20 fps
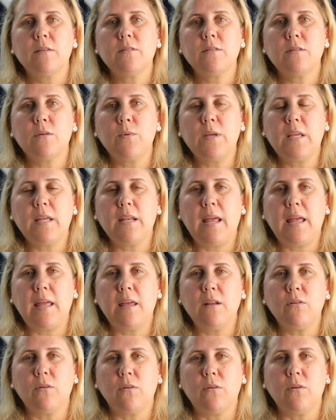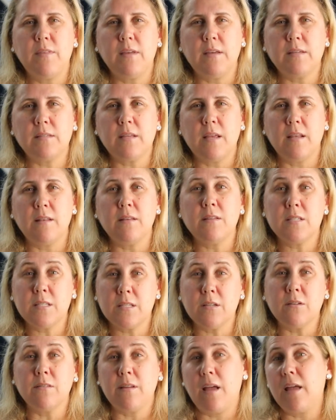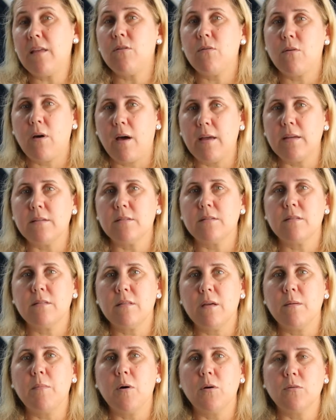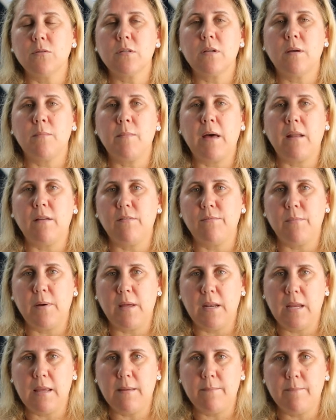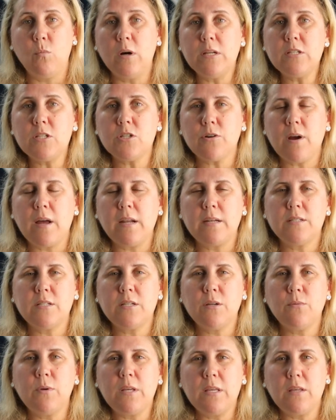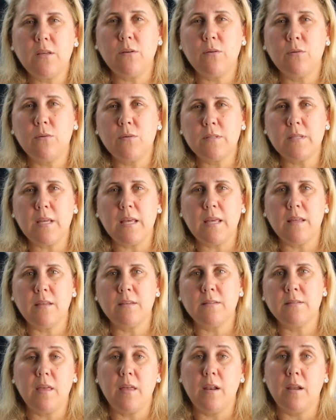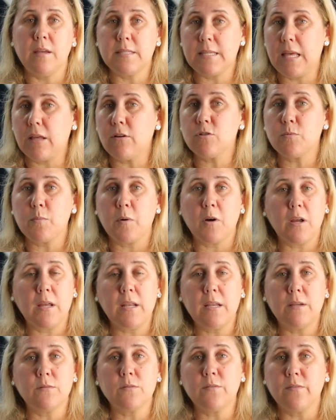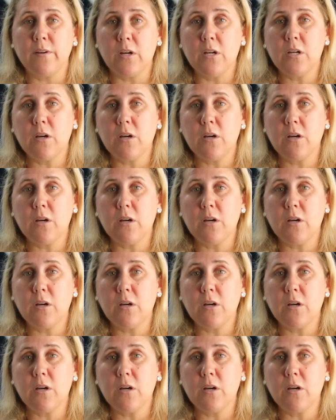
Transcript: so we can handle this and still net you guys the most amount of money. One strategy we use is in a seller's market, and it's very